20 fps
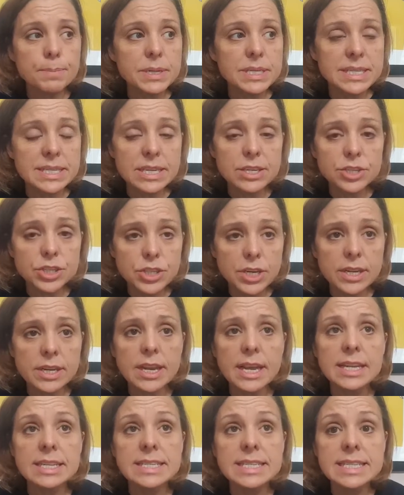
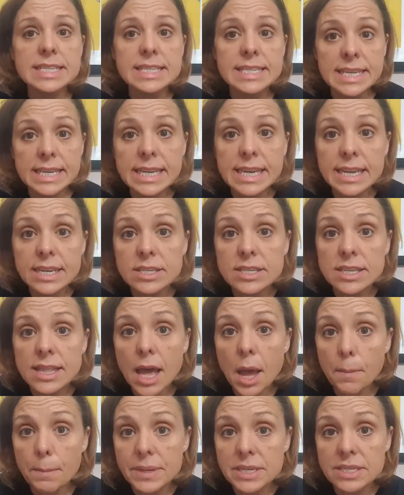position and sticking to
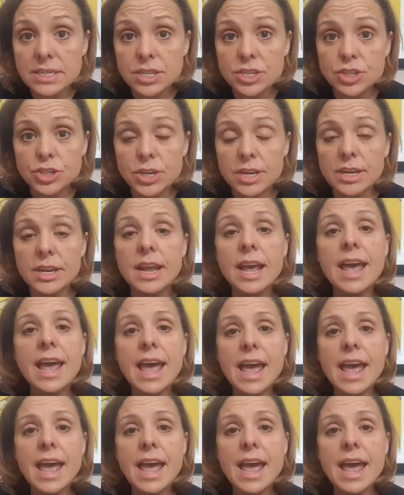that position